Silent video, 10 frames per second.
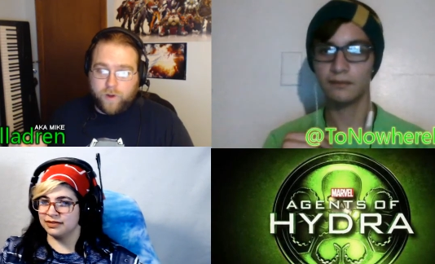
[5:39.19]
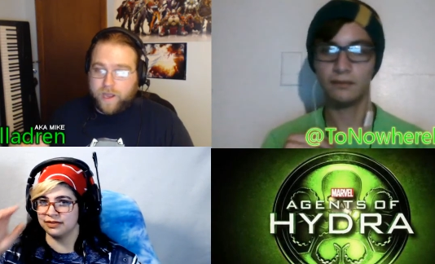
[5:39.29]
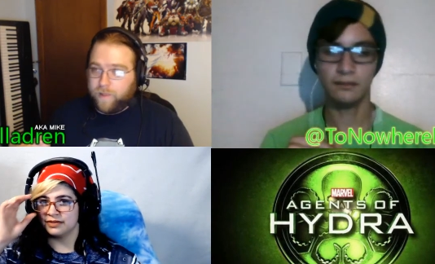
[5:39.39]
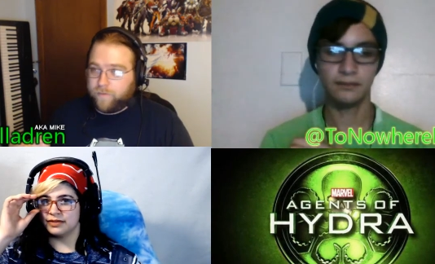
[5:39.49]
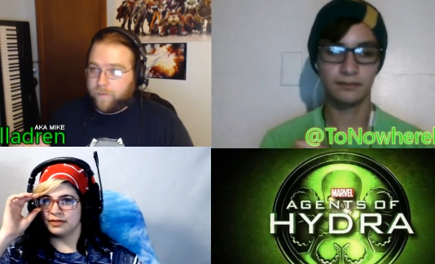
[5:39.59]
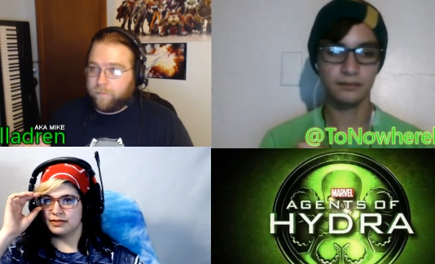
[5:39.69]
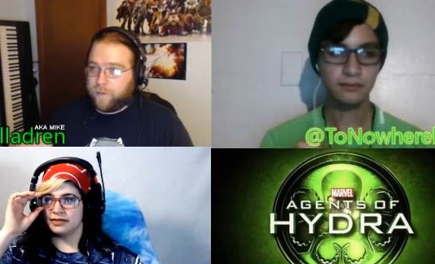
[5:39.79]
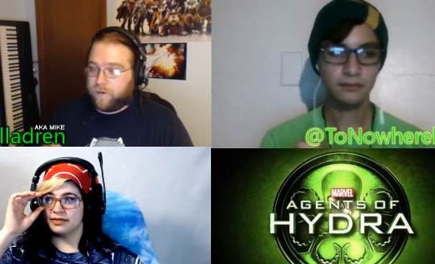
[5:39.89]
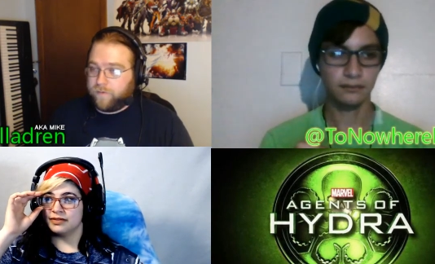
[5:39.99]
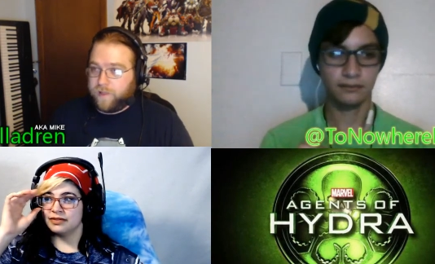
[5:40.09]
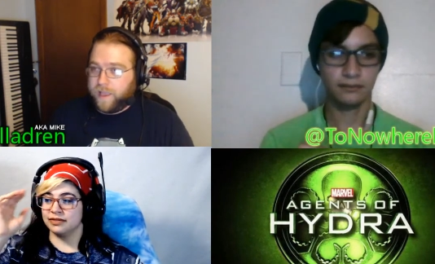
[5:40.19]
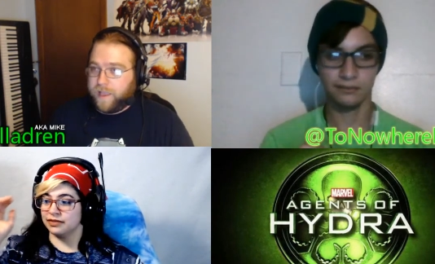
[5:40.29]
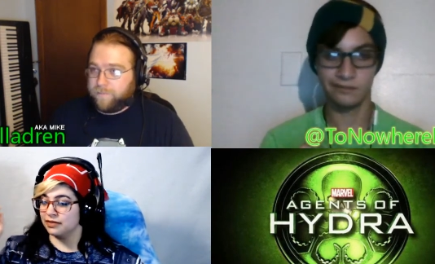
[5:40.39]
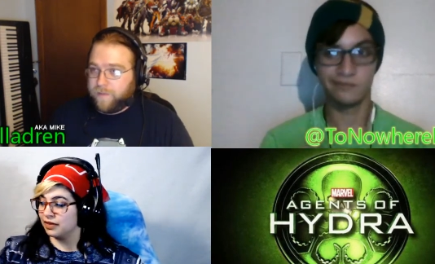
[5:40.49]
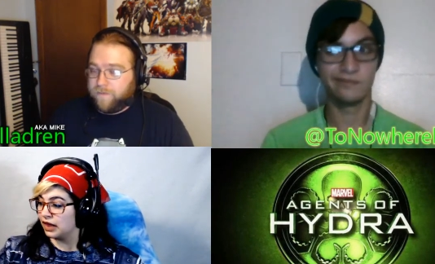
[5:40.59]
Speaker 1: hell of a butterfly
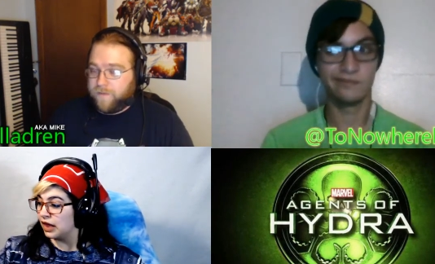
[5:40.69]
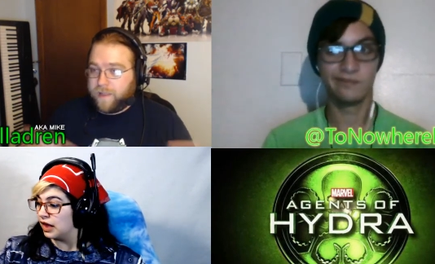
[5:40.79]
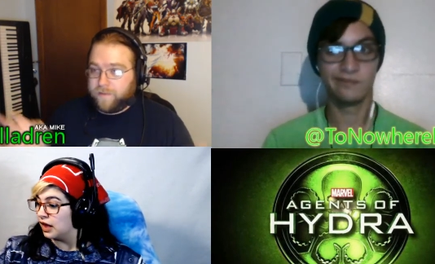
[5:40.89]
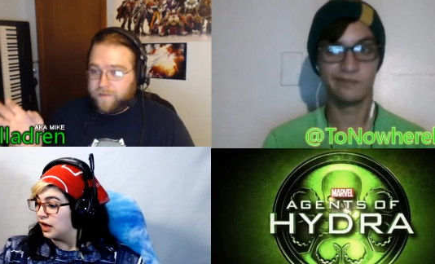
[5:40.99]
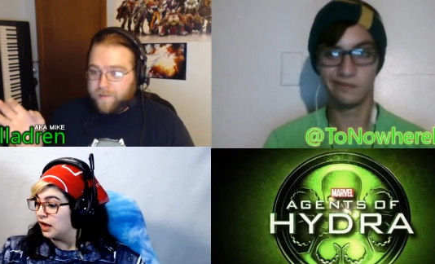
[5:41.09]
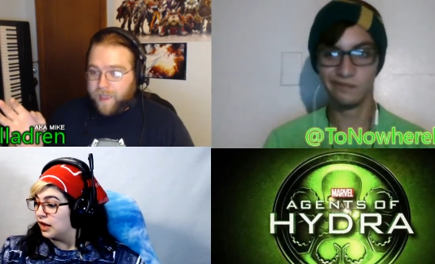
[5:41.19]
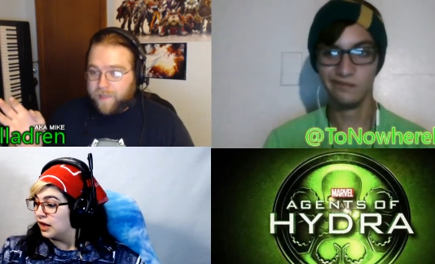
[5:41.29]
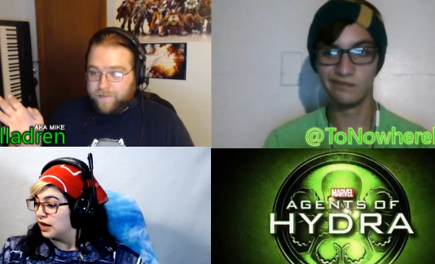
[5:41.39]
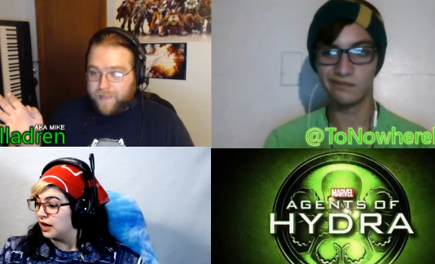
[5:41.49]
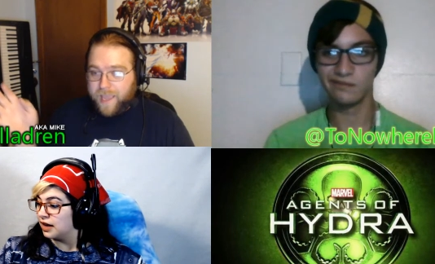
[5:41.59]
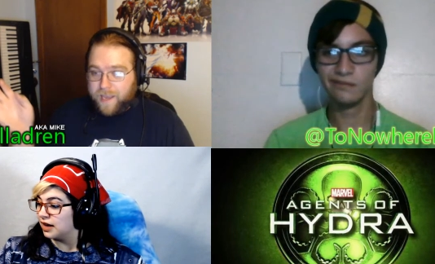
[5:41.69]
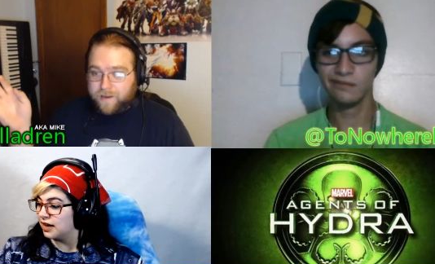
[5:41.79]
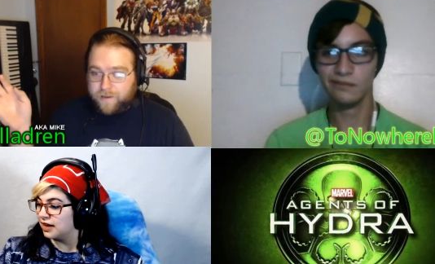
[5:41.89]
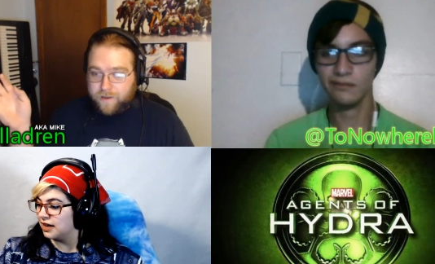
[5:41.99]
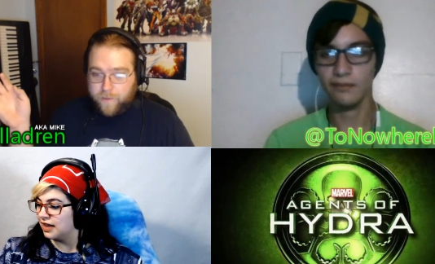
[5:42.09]
effect cascade
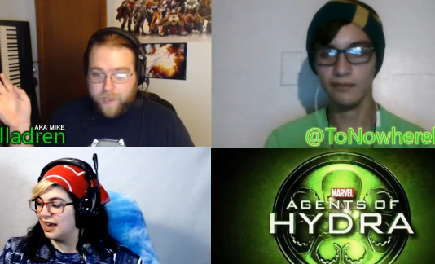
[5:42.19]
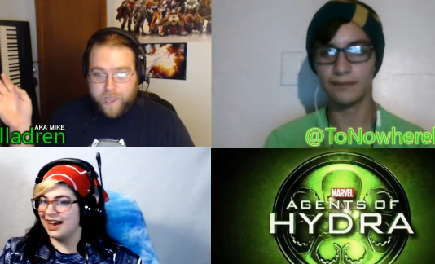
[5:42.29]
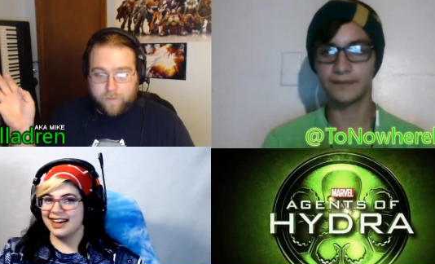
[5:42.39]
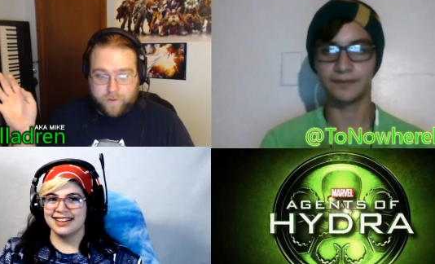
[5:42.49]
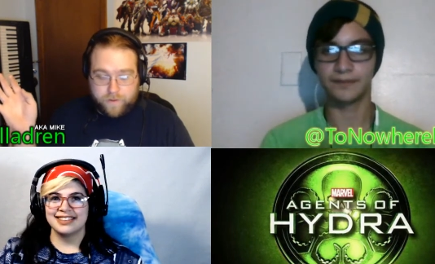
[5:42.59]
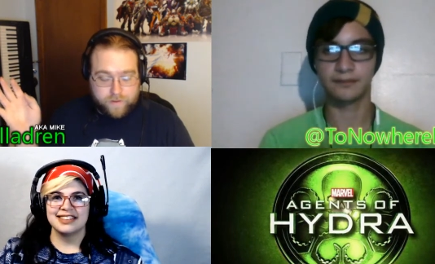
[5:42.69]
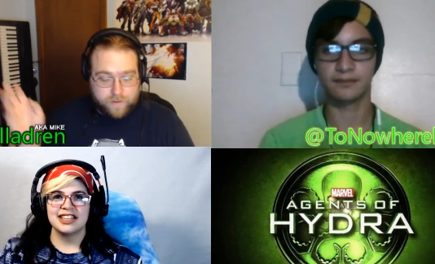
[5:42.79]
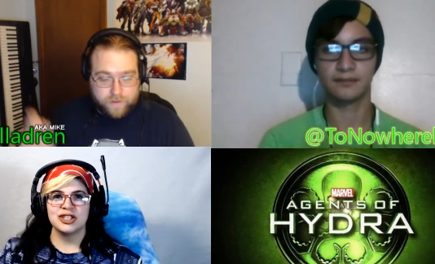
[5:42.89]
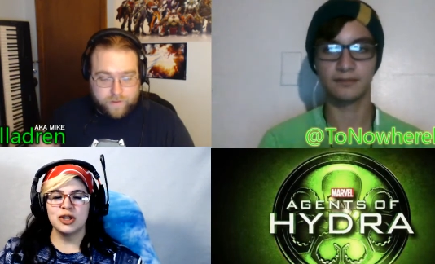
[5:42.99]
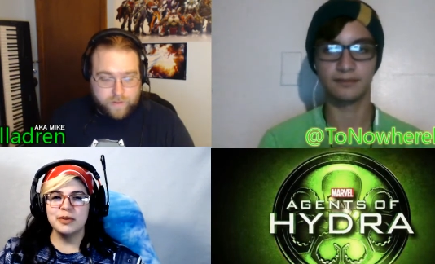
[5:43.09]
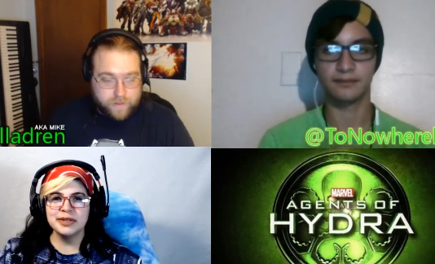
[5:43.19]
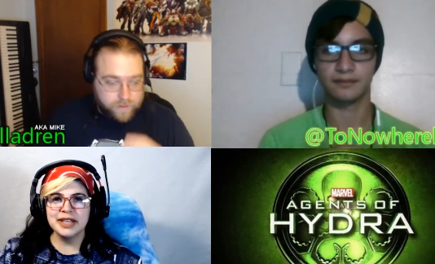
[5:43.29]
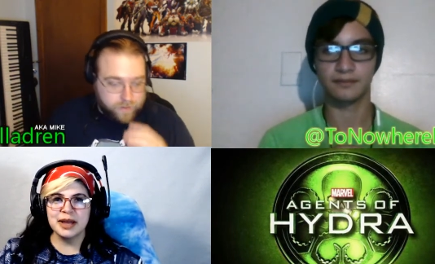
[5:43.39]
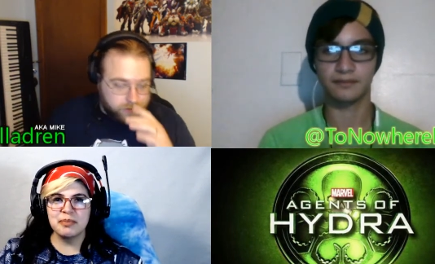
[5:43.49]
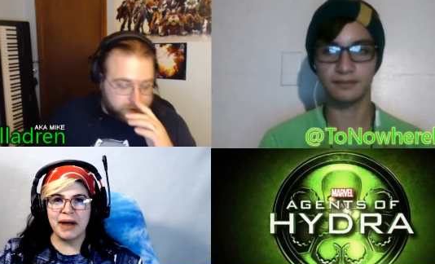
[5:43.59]
going yeah. out.
Speaker 2: It's almost
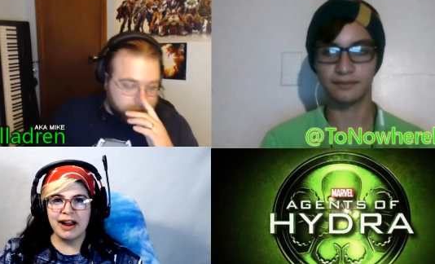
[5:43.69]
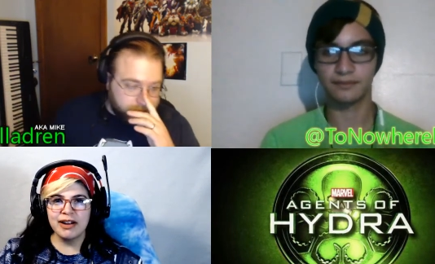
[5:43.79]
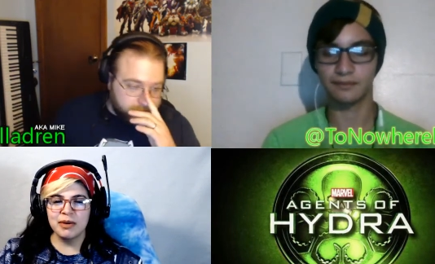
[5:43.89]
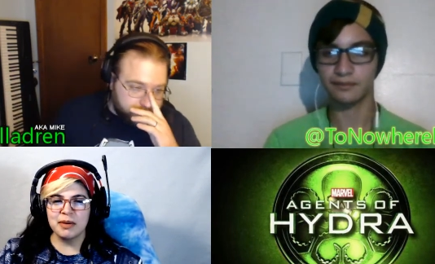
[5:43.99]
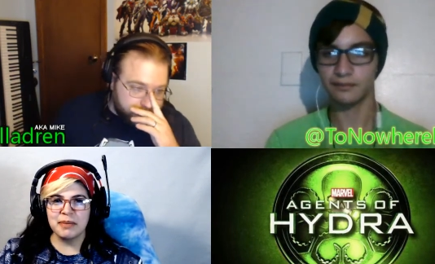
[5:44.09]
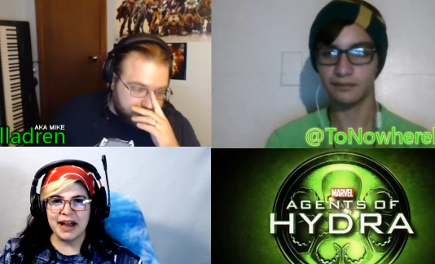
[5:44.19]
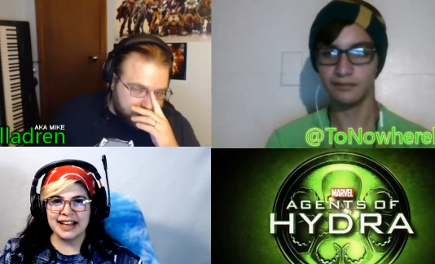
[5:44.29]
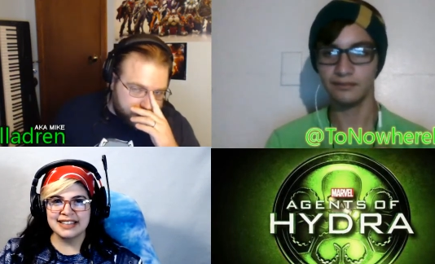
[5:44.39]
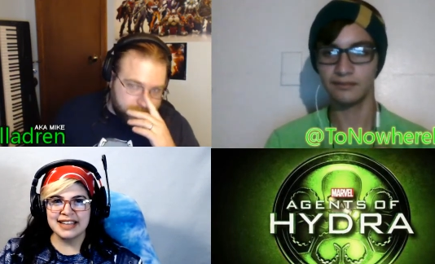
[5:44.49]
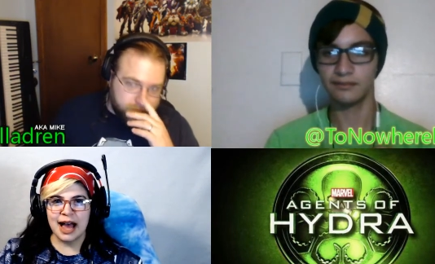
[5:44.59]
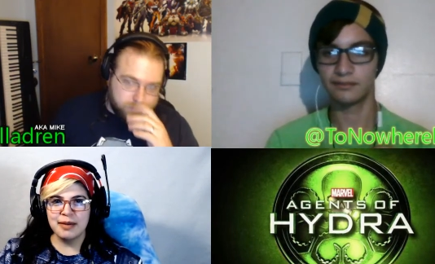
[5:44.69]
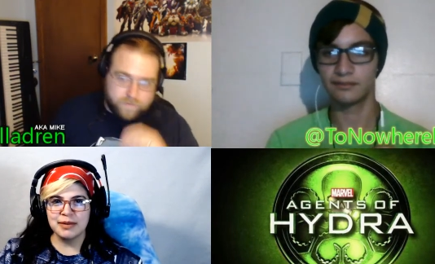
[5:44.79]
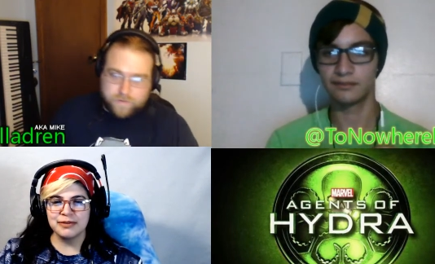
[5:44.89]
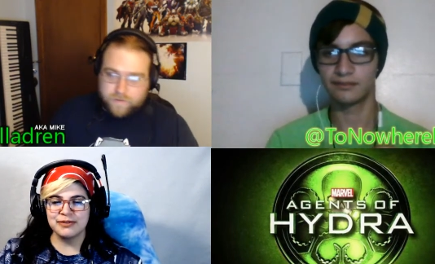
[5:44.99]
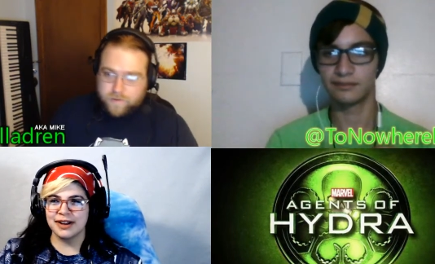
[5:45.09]
like Barry went back in time
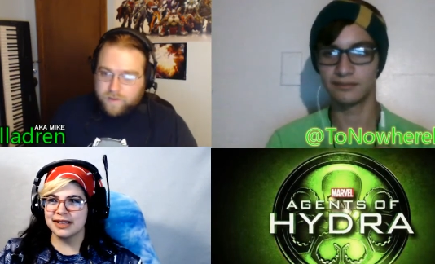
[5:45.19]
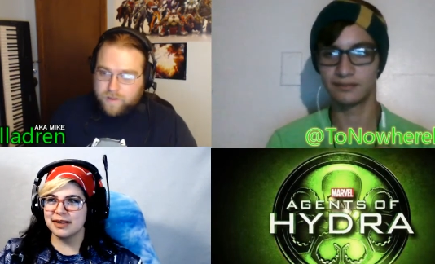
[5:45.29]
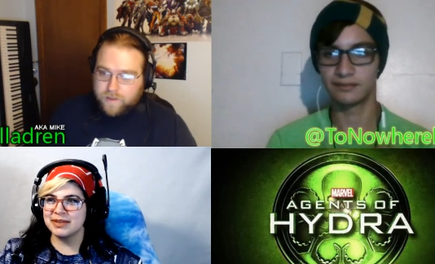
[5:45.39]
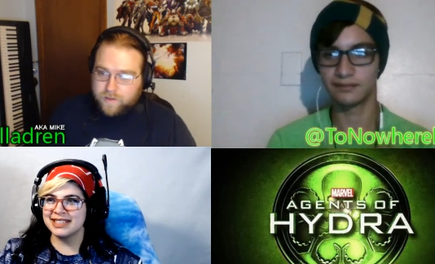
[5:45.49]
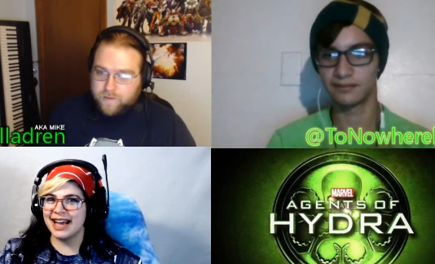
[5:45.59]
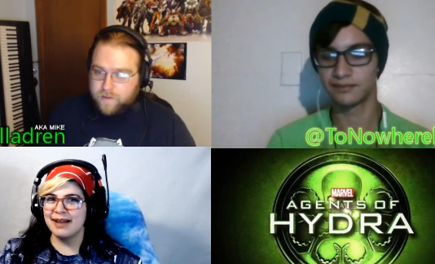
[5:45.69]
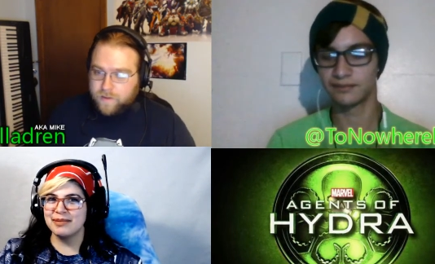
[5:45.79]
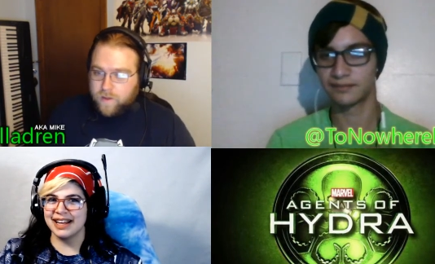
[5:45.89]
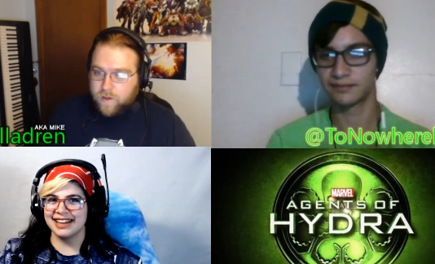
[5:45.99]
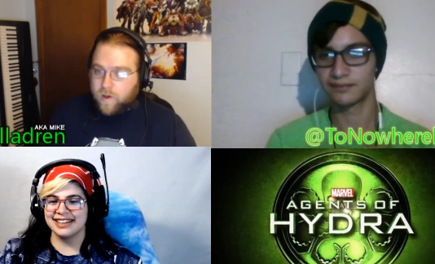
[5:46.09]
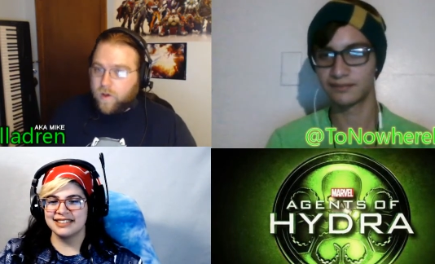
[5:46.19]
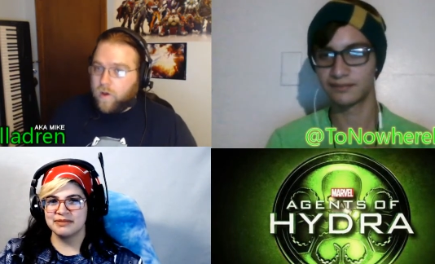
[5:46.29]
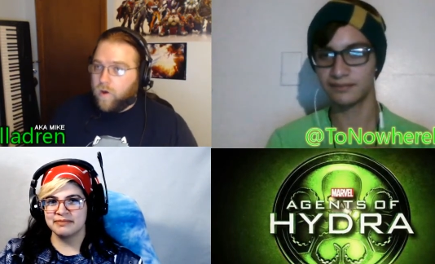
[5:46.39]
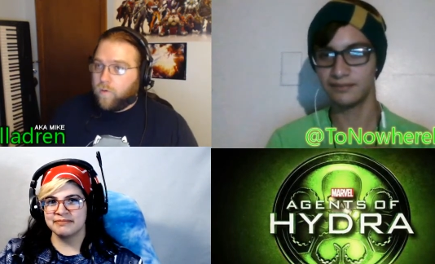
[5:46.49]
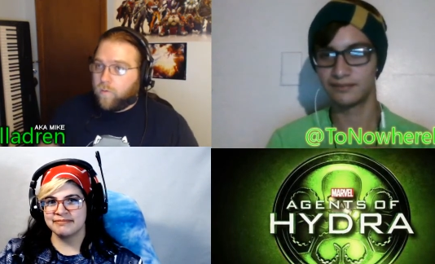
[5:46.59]
and fucked up the timeline.
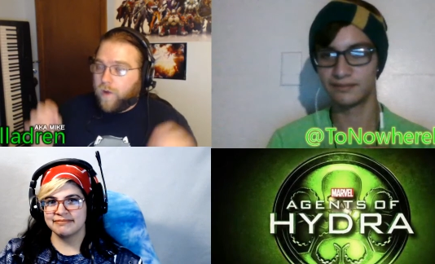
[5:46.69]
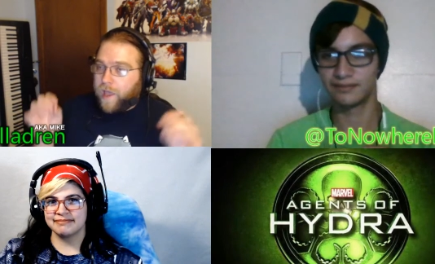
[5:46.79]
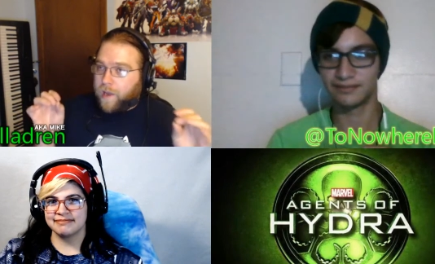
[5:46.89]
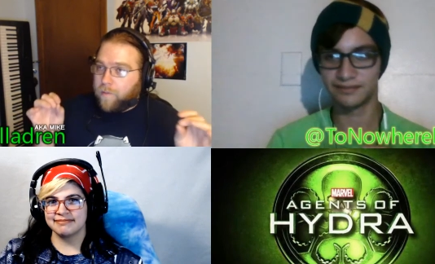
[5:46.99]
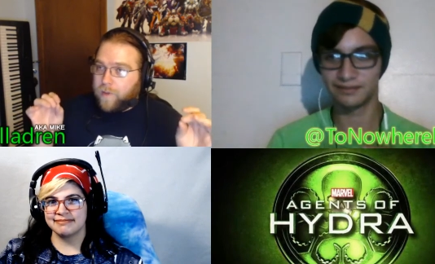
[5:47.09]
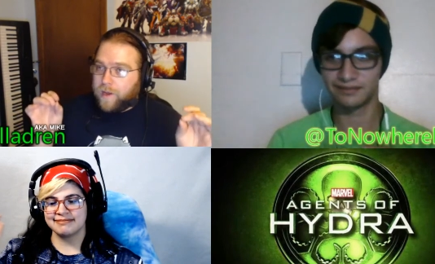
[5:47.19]
Speaker 1: Right,